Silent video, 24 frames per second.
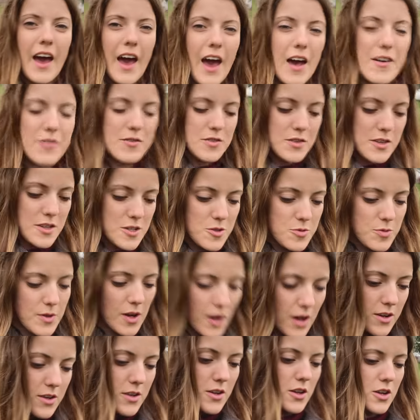After this, we
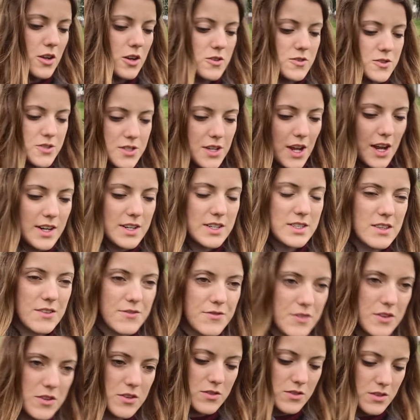are gonna go stand in the
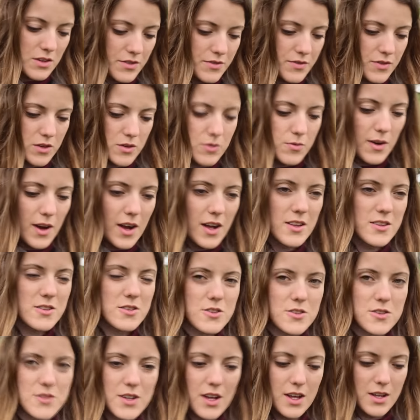field for a while and
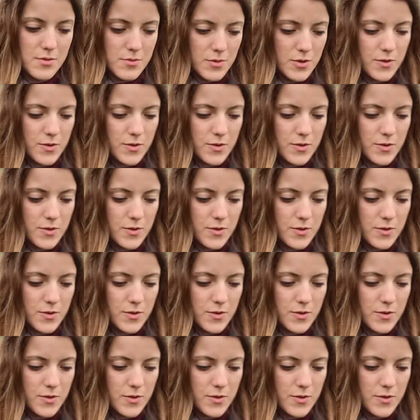just let him